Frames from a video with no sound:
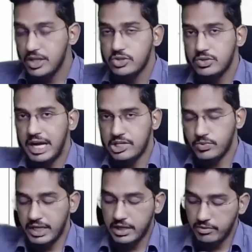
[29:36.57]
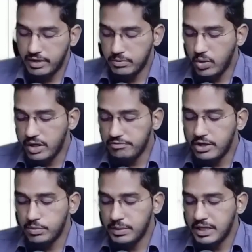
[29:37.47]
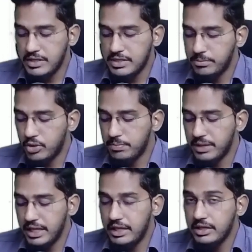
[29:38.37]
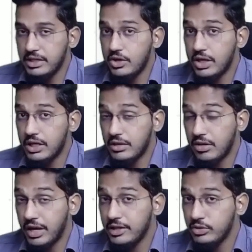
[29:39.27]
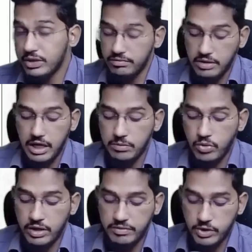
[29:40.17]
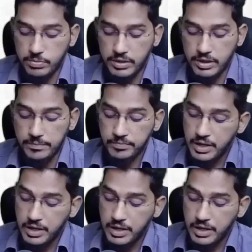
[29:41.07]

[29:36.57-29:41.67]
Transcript: So that's why when modified opinion is appropriate, you are trying to give unmodified opinion.